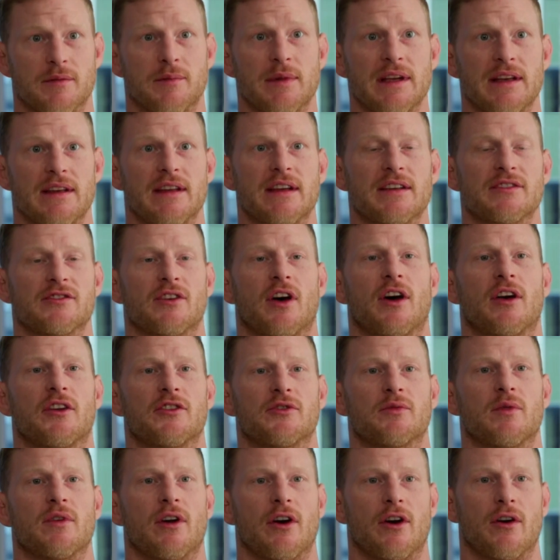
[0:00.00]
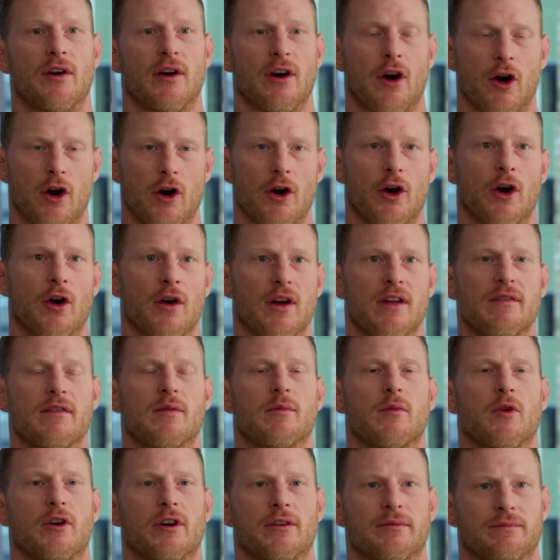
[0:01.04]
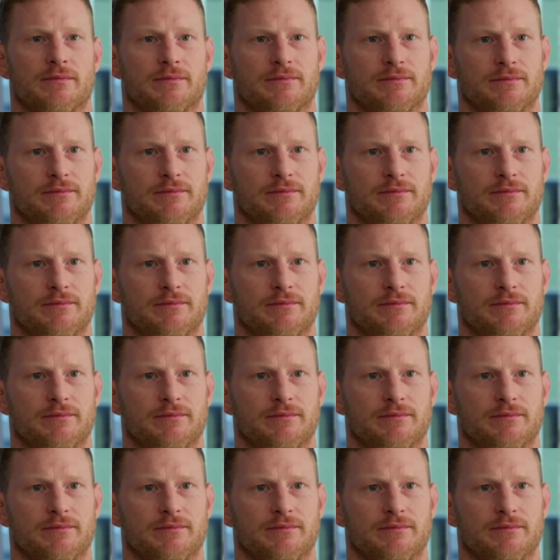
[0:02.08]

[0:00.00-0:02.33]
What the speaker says: to be dishonest with her and hurt her even more.